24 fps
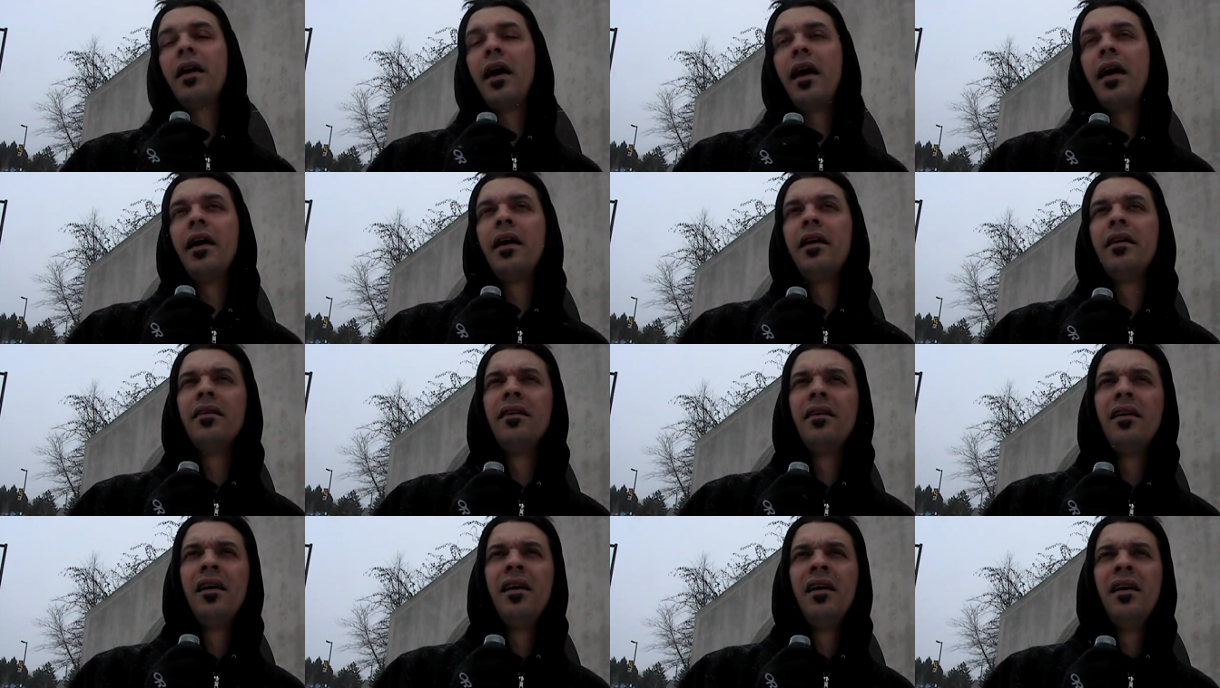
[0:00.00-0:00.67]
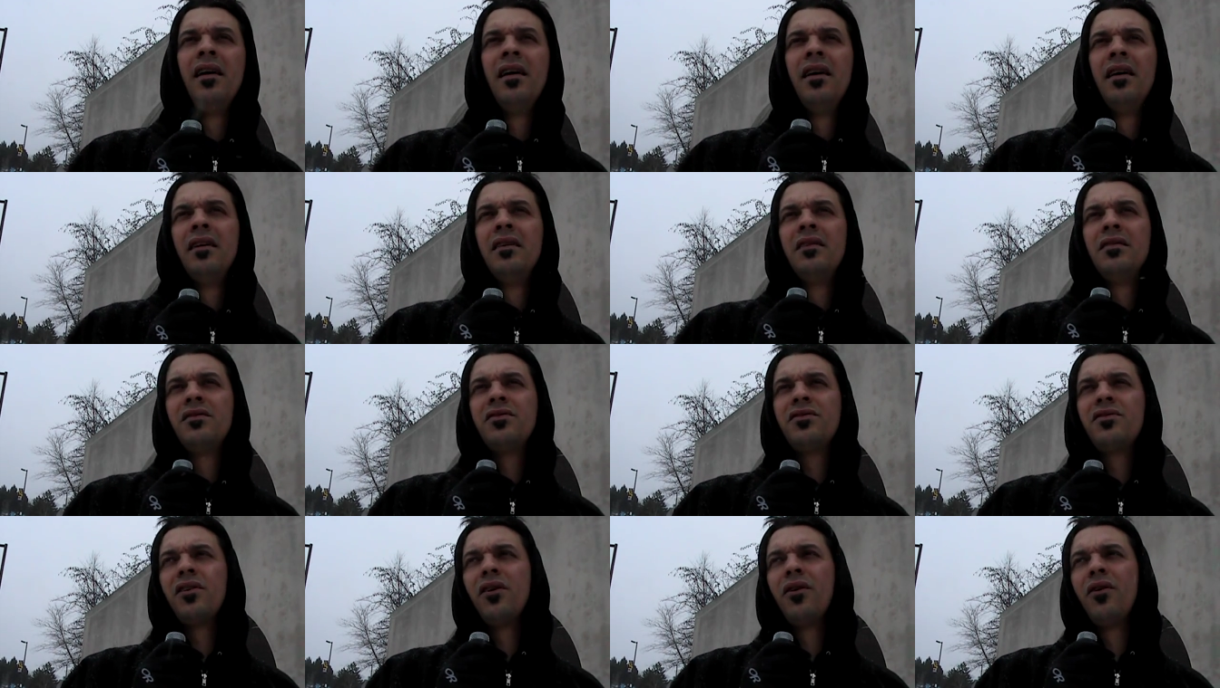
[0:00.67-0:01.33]
And
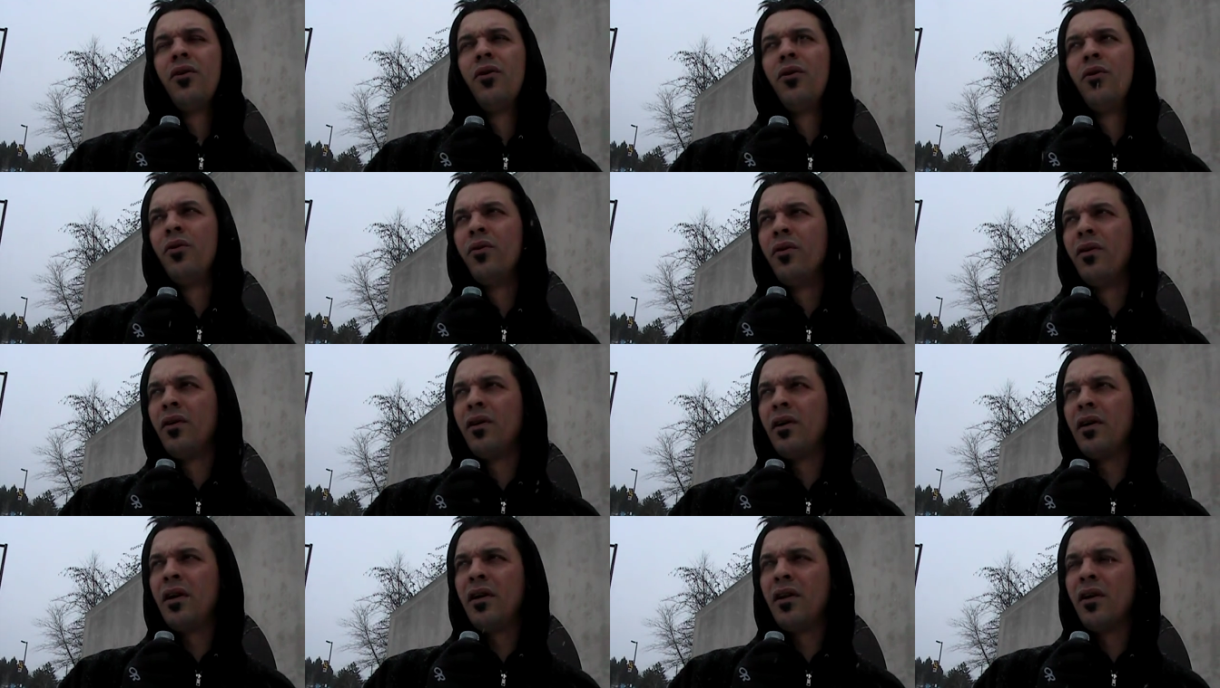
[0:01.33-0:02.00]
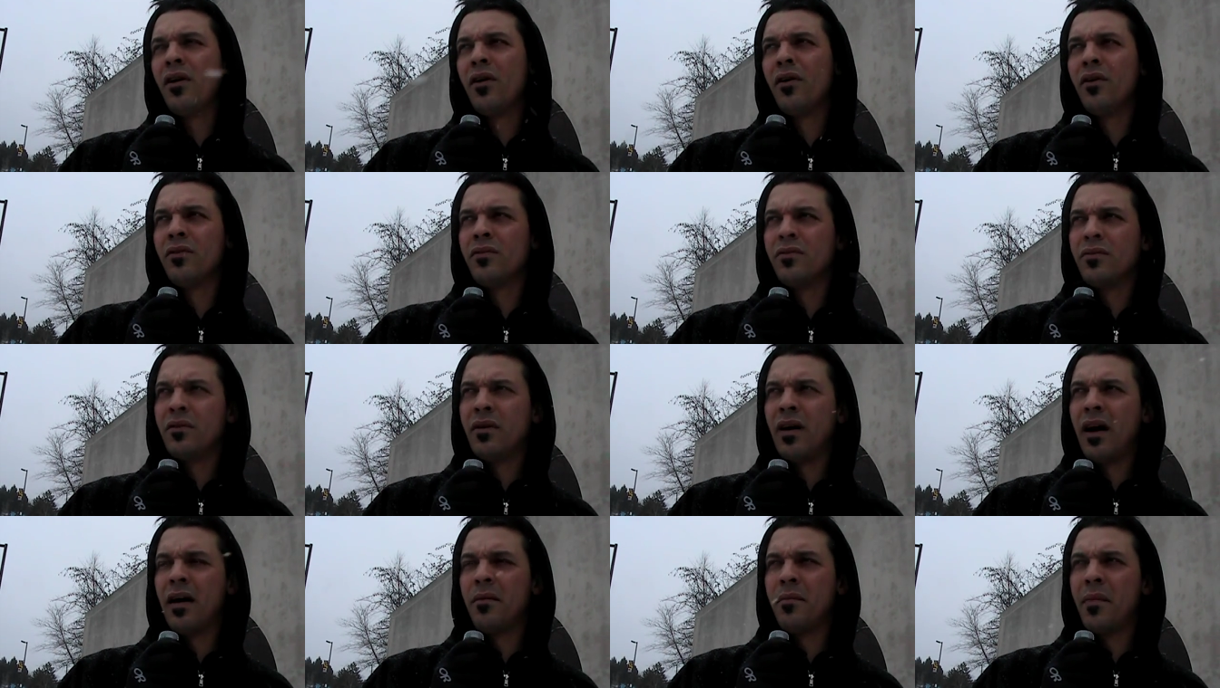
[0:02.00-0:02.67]
so, you know,
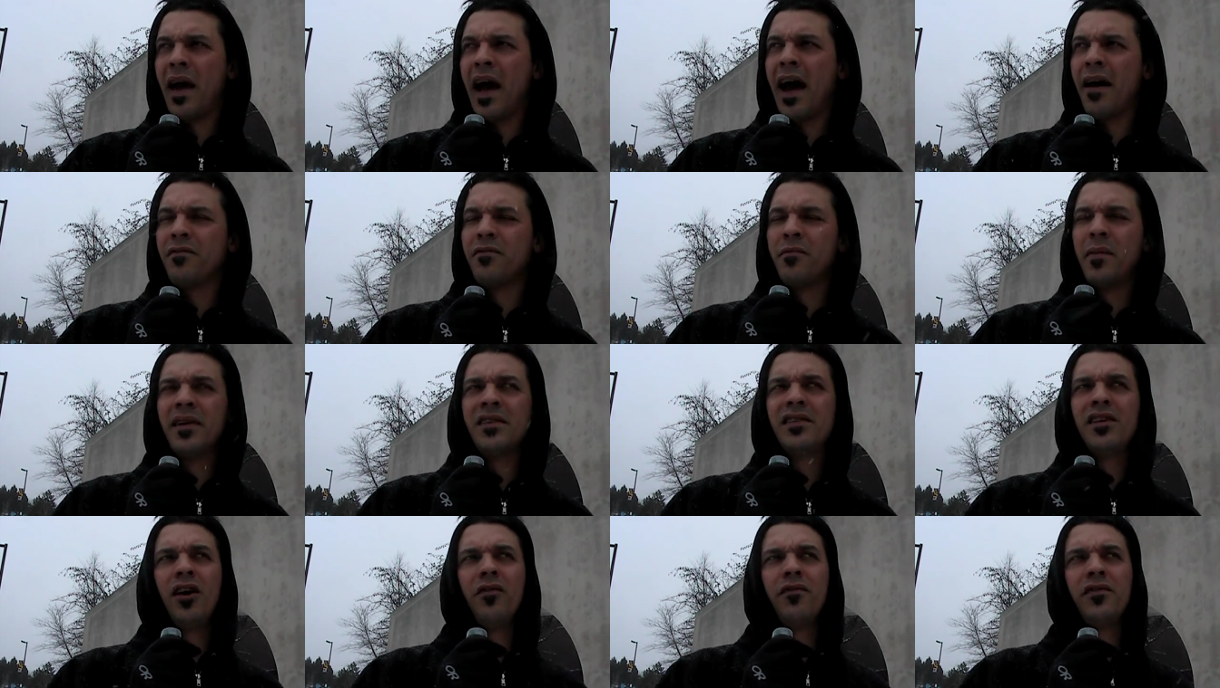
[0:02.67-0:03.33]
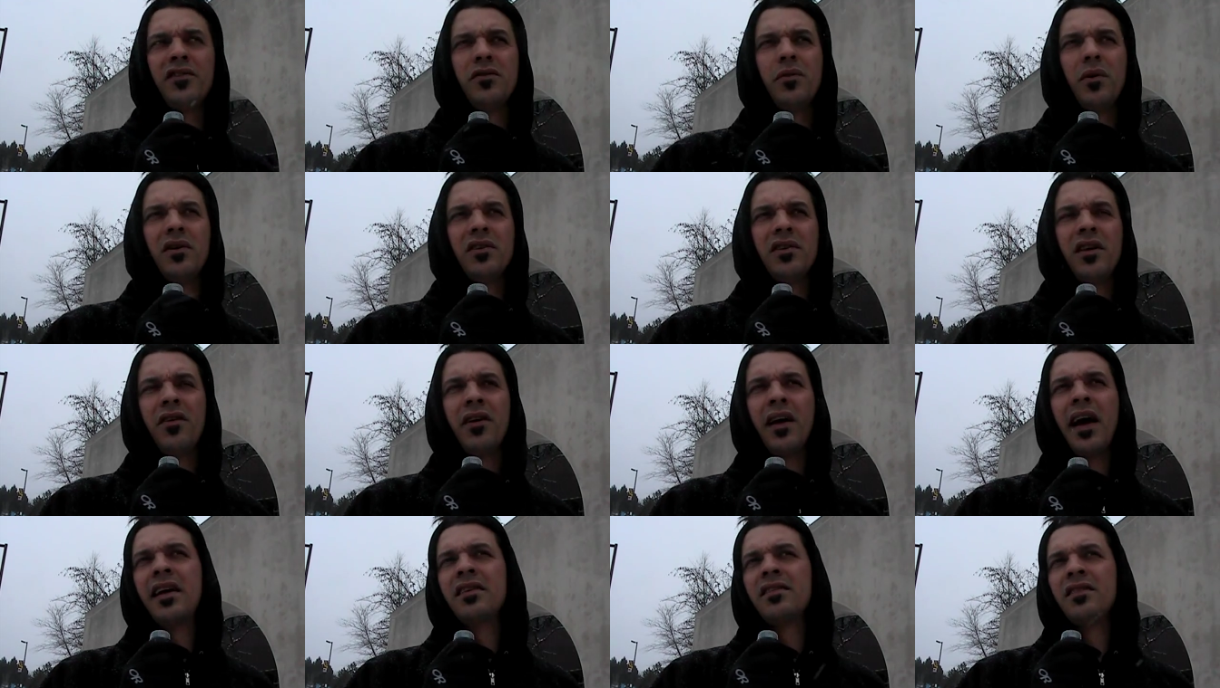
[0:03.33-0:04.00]
on behalf of myself as well as the
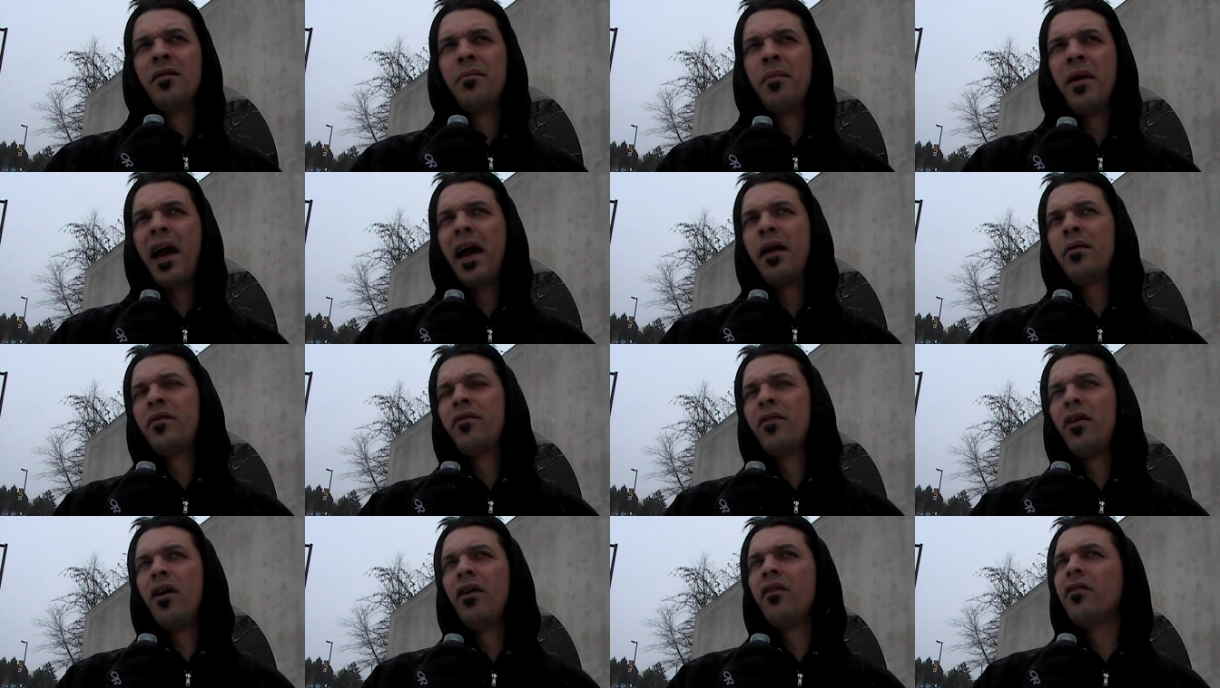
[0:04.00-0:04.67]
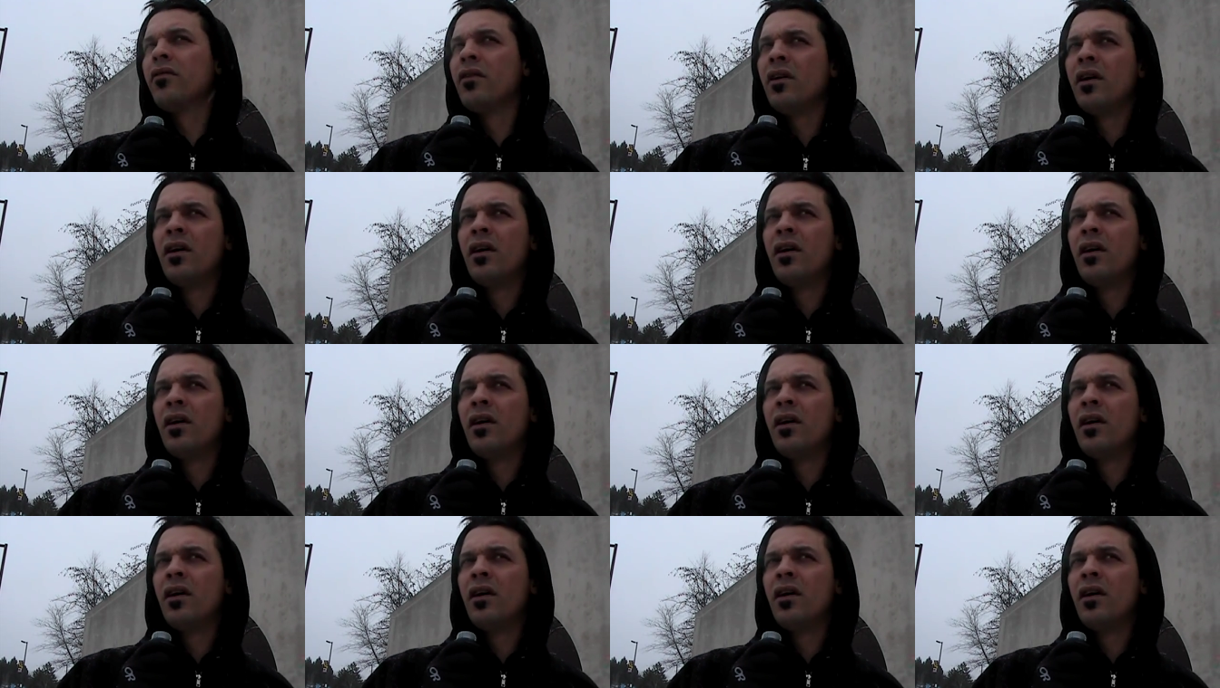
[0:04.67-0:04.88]
other guys in the band, we've all